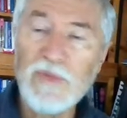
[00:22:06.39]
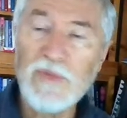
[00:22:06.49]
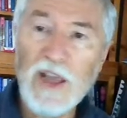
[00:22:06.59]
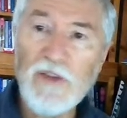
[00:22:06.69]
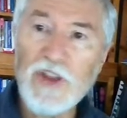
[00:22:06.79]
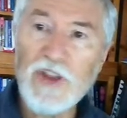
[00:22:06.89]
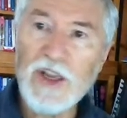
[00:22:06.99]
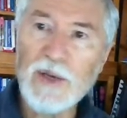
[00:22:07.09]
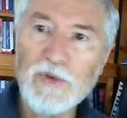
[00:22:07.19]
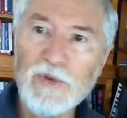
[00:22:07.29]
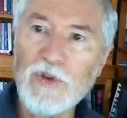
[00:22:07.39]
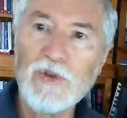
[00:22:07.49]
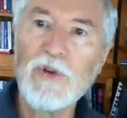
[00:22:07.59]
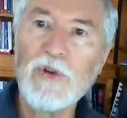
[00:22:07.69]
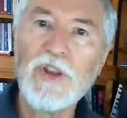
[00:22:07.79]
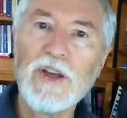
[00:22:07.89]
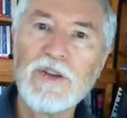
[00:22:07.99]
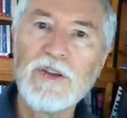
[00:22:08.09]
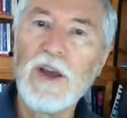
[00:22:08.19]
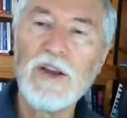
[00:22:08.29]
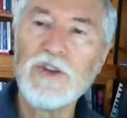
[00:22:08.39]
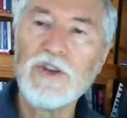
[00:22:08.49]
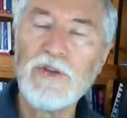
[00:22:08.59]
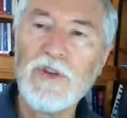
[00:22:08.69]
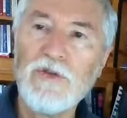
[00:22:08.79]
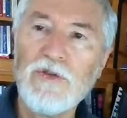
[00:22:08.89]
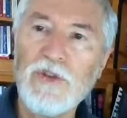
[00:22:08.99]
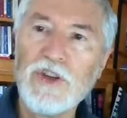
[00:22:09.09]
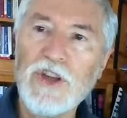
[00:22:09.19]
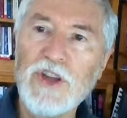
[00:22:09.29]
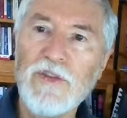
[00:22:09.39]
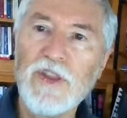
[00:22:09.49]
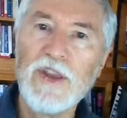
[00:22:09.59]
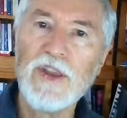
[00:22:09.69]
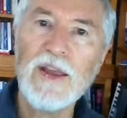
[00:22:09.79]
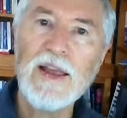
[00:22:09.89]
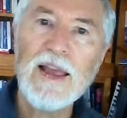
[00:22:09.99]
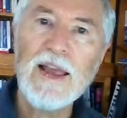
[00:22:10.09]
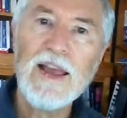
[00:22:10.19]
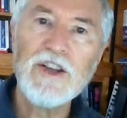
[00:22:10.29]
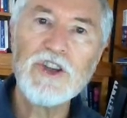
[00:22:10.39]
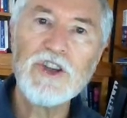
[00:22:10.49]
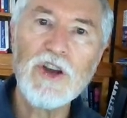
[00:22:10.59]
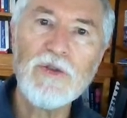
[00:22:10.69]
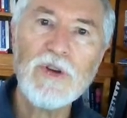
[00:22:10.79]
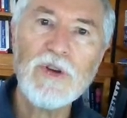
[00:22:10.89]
everything comes through the 12th house, through the 7th. And so